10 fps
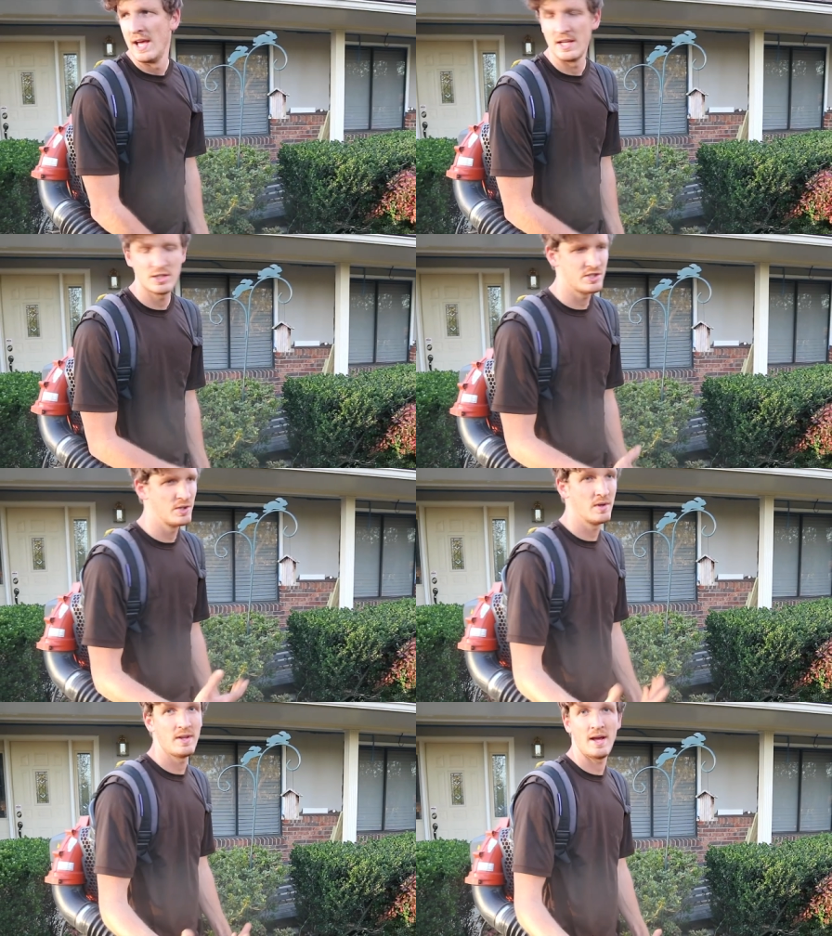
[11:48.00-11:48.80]
And just
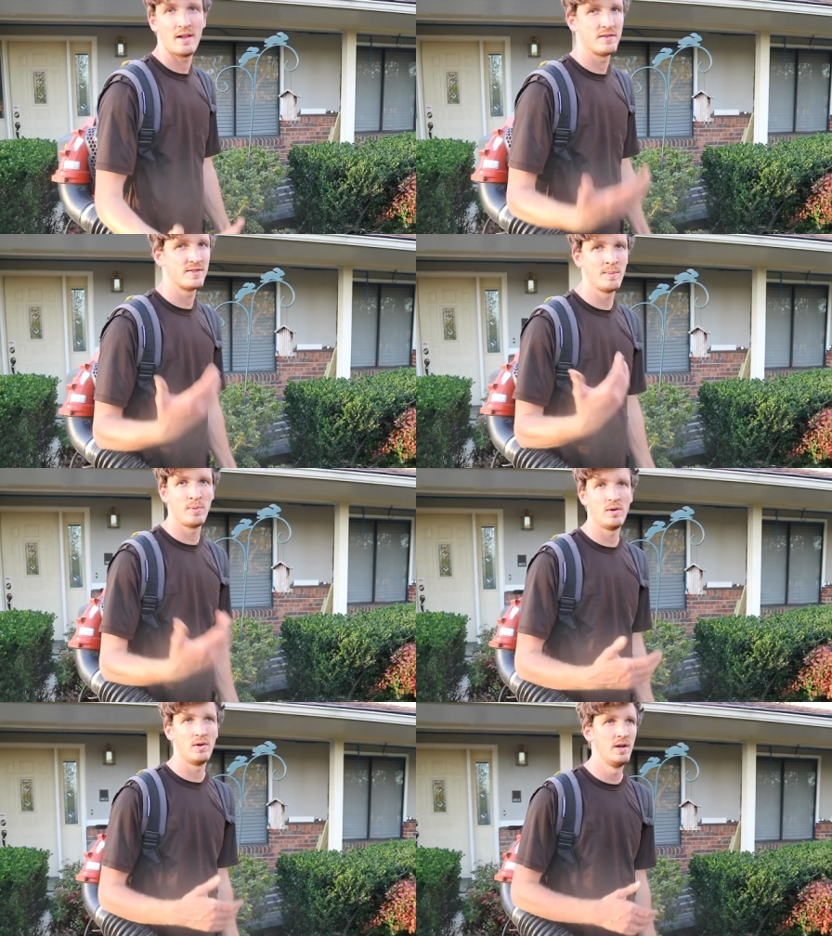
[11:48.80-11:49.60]
doing that
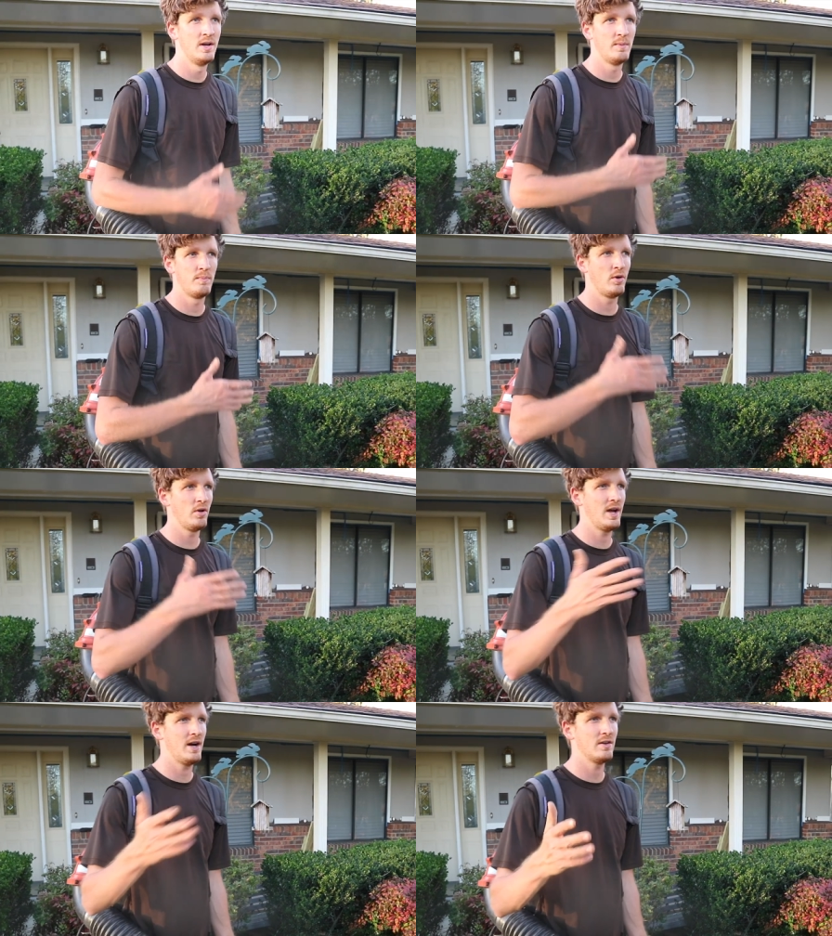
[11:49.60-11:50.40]
simple
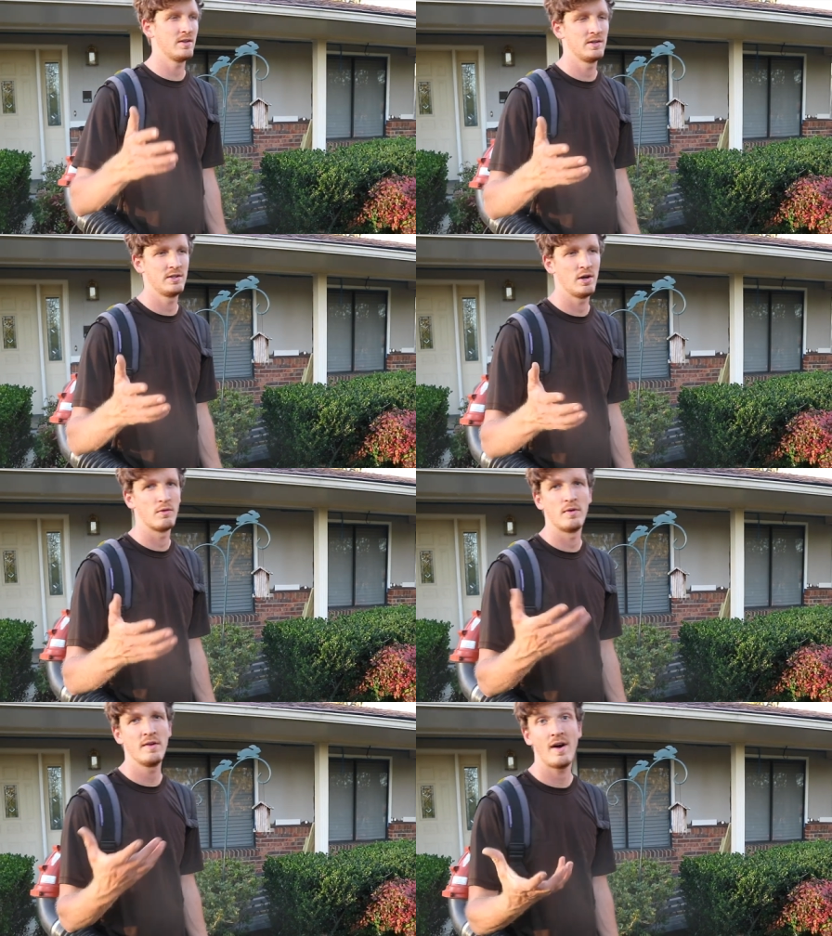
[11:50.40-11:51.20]
pull-out, you
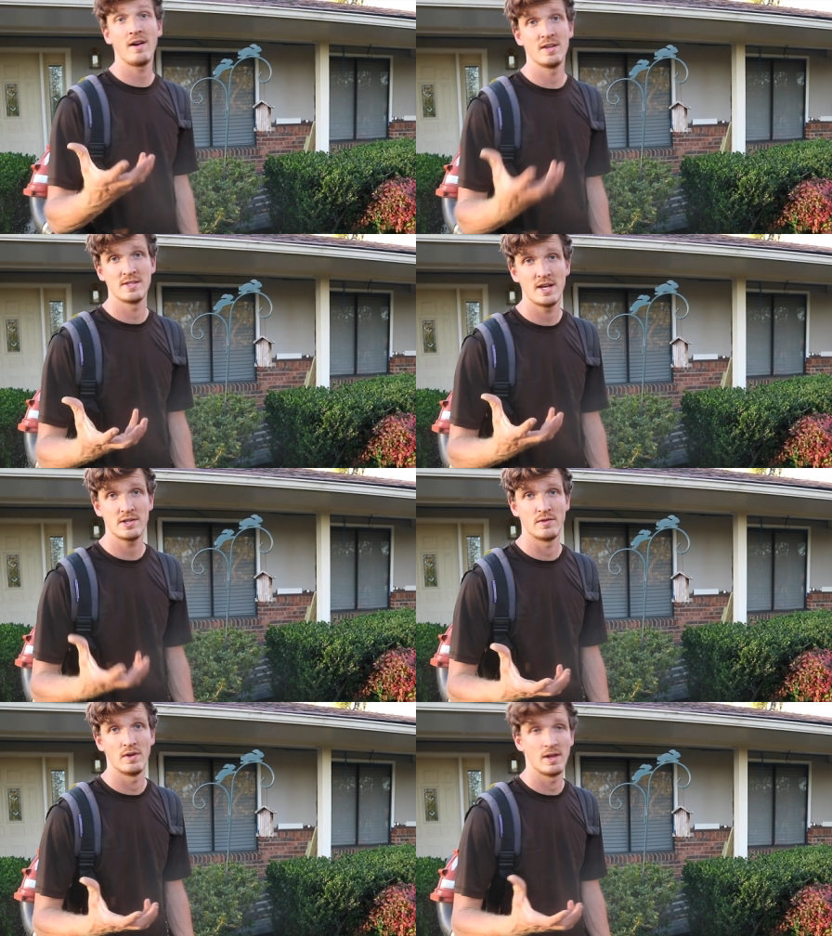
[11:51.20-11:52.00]
know,
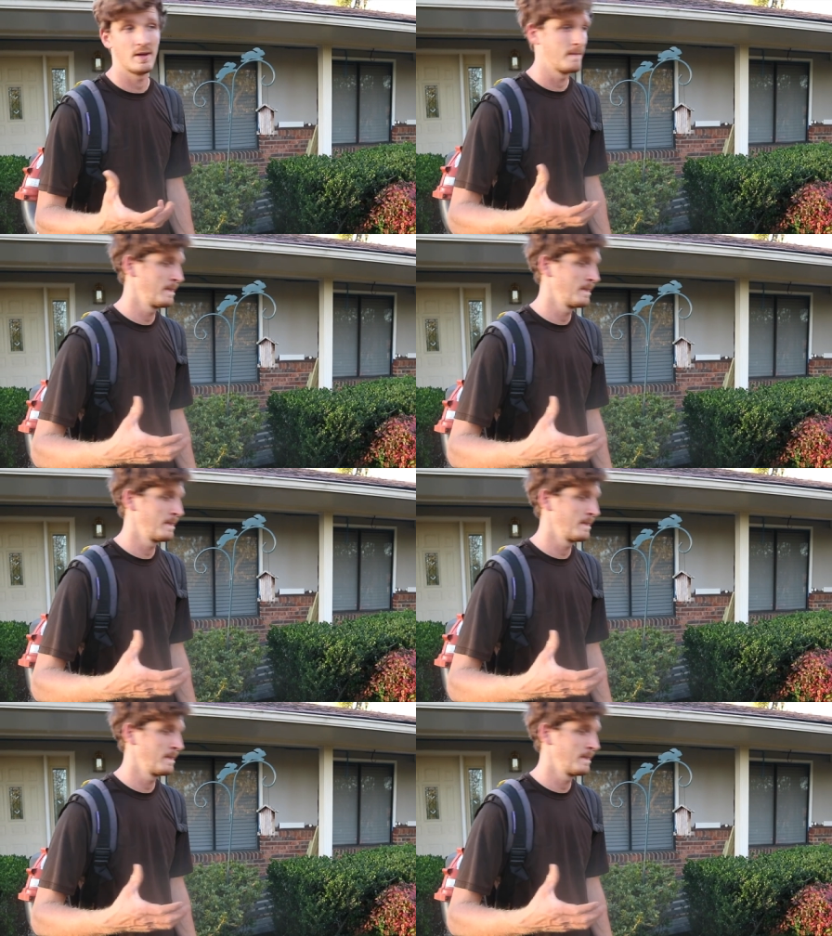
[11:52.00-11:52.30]
revitalization really